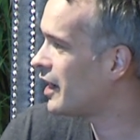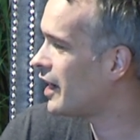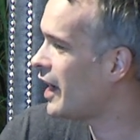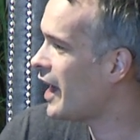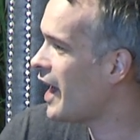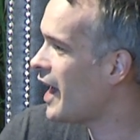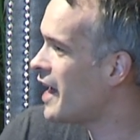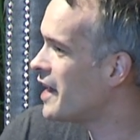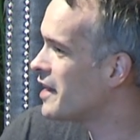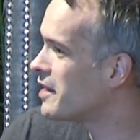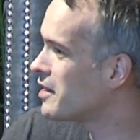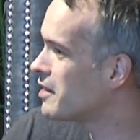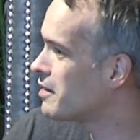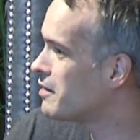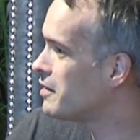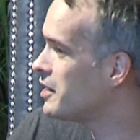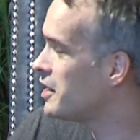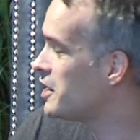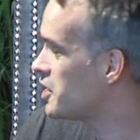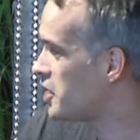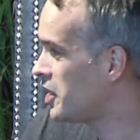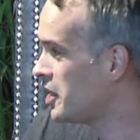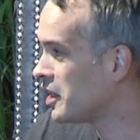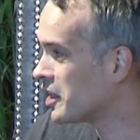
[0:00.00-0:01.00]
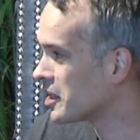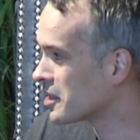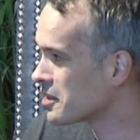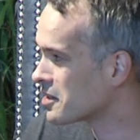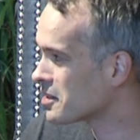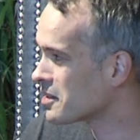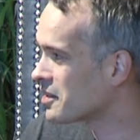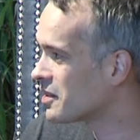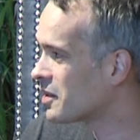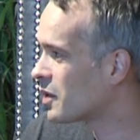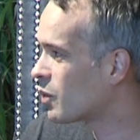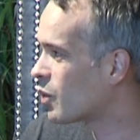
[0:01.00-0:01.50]
and engineers
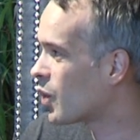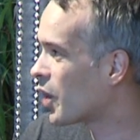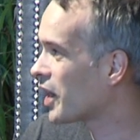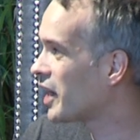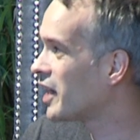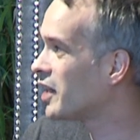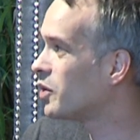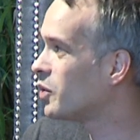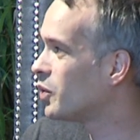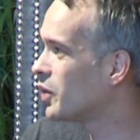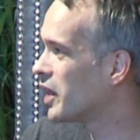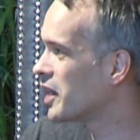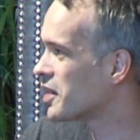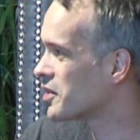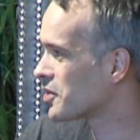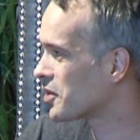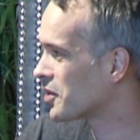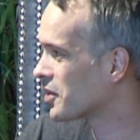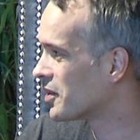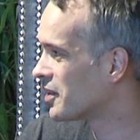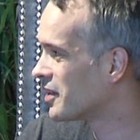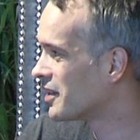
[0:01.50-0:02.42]
working together,